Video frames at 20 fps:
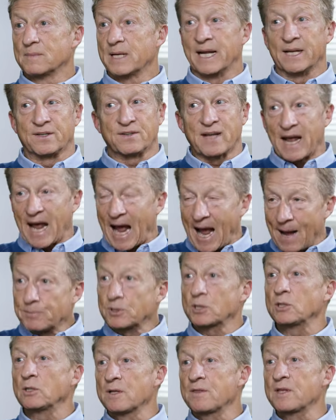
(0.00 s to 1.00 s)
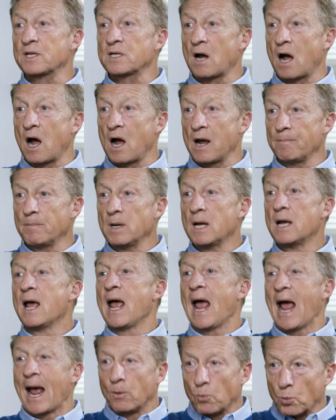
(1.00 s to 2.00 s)
It's absolutely the time,
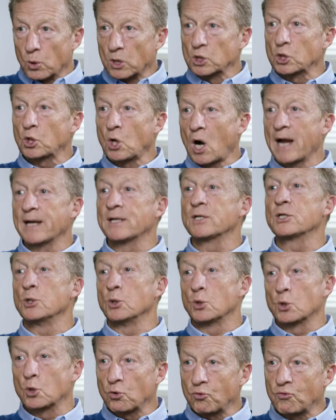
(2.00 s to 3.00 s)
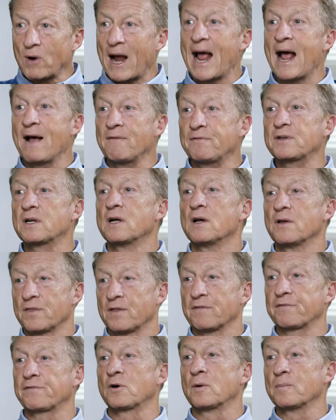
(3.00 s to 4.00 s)
and we're trying to craft
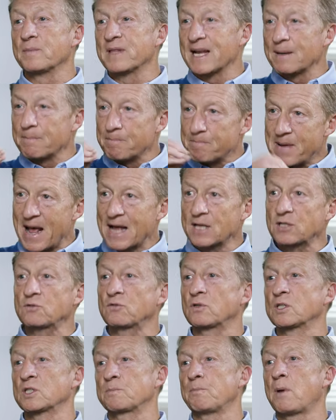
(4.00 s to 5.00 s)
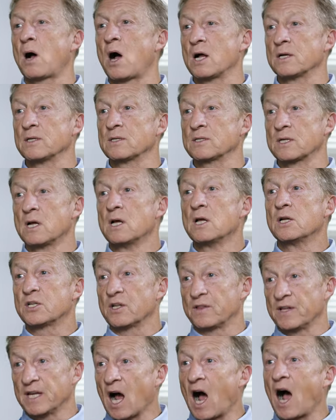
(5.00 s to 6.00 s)
the firm that best responds
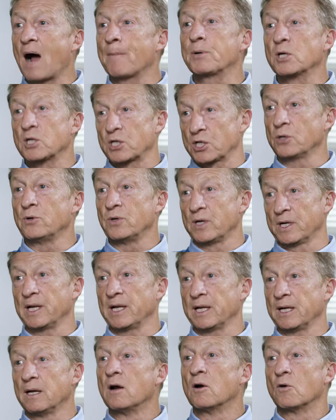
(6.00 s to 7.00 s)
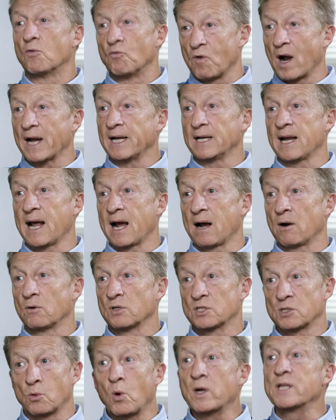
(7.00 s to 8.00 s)
to the opportunity right now.
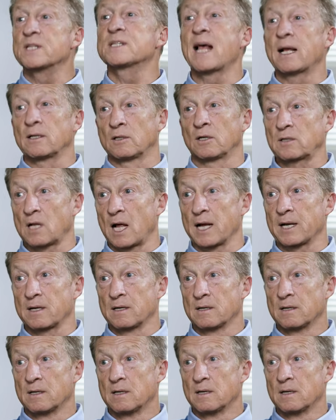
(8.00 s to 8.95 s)
So, what does that look like?